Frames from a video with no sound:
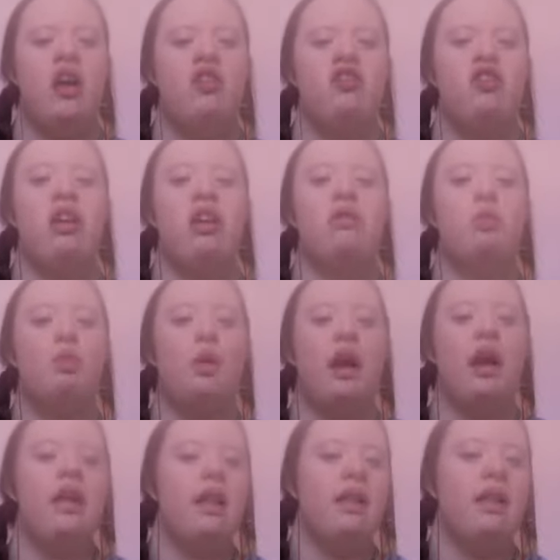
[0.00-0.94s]
she's
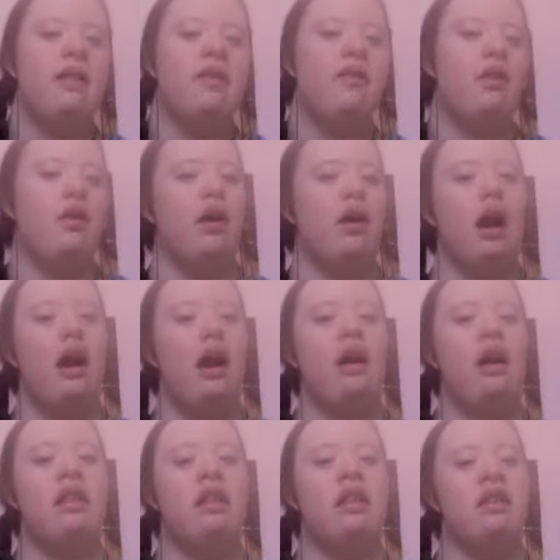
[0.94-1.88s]
waiting for
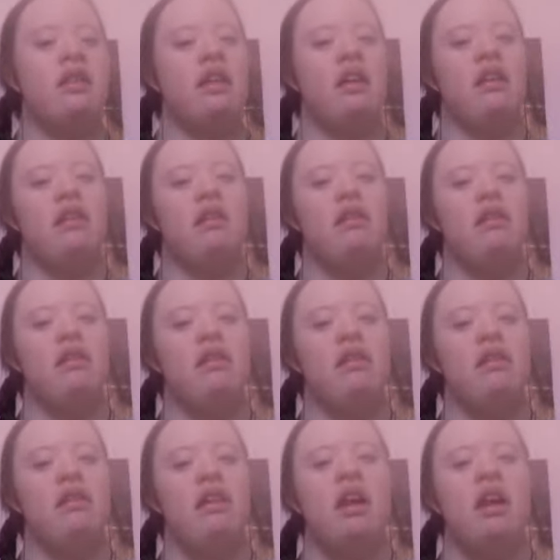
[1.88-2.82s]
us to
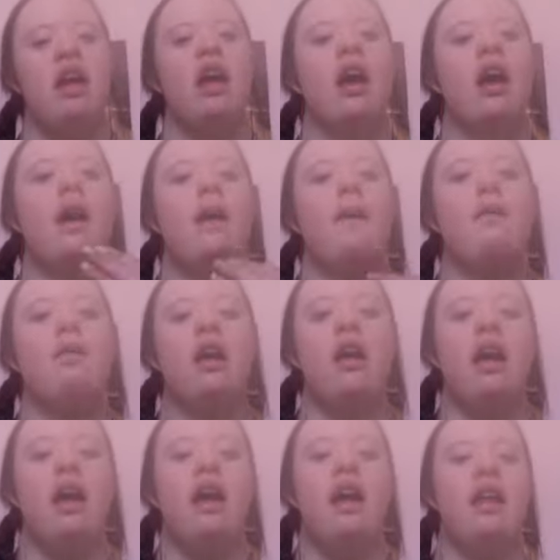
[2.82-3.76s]
come to
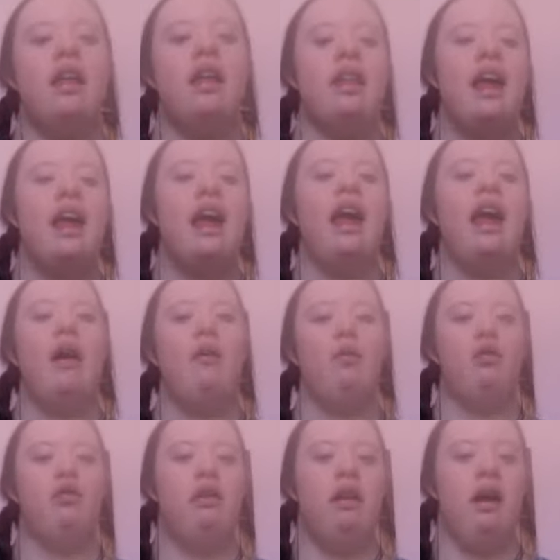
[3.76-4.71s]
her and say,
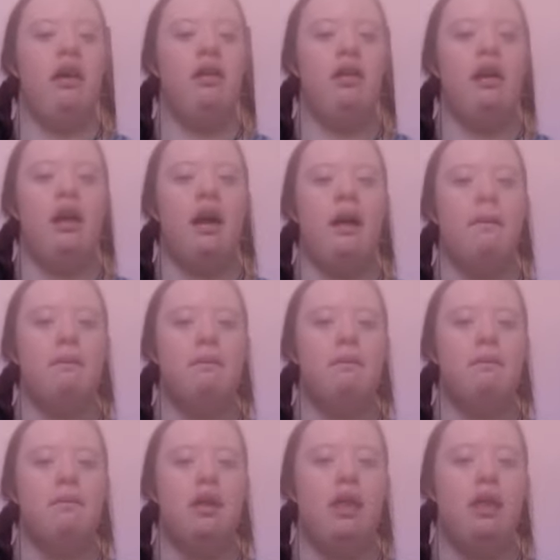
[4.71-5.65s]
would you like to
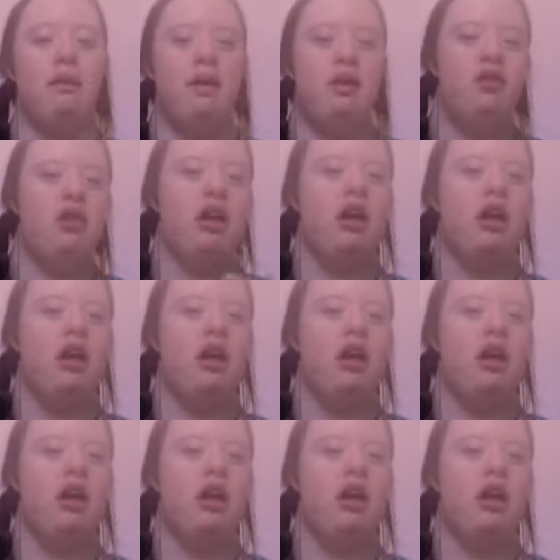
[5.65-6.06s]
come to the red shirt